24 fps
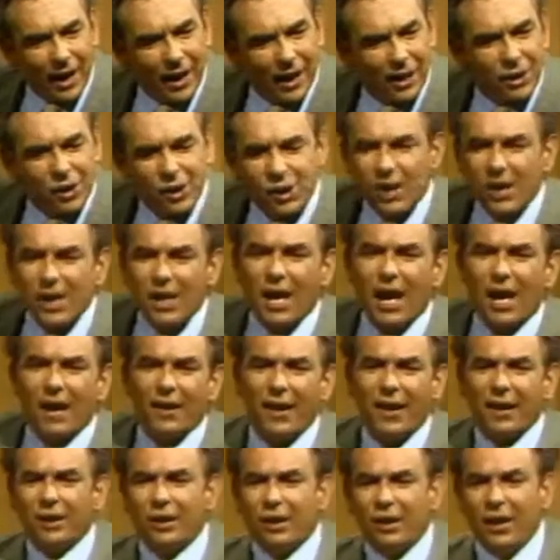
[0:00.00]
can see how
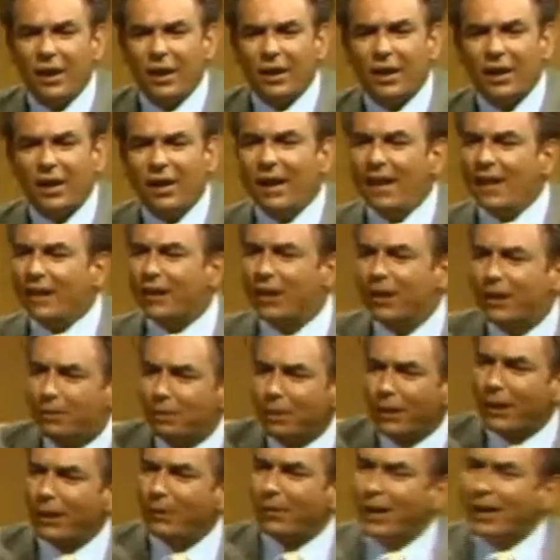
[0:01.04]
that dog could
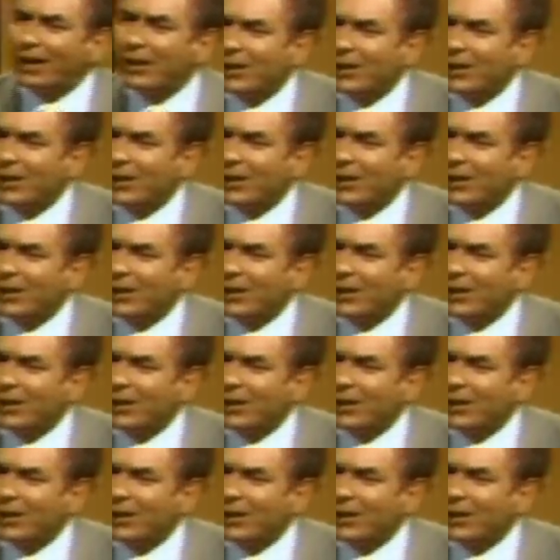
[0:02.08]
bring my